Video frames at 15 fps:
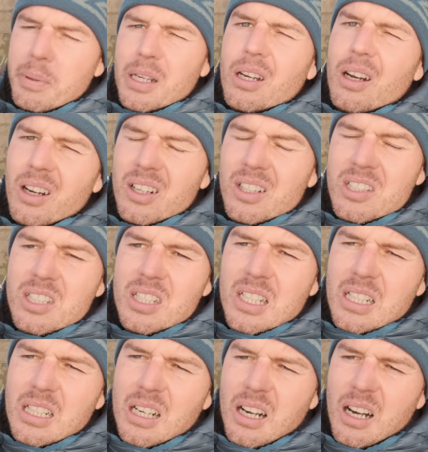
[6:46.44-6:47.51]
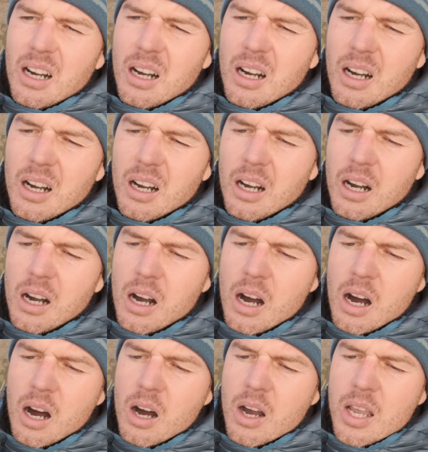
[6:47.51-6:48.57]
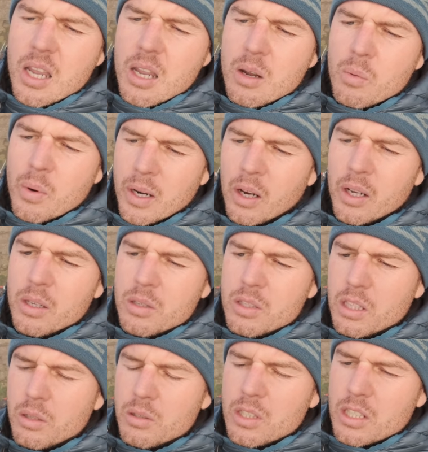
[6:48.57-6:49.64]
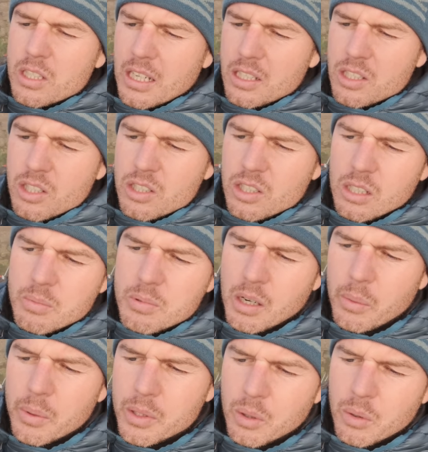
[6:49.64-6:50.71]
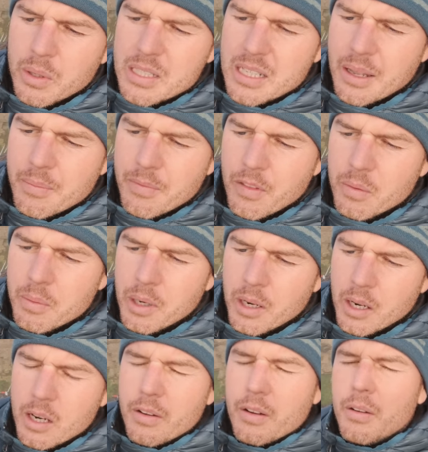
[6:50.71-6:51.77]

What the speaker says: because when I used to use extension tubes, I would always have them on a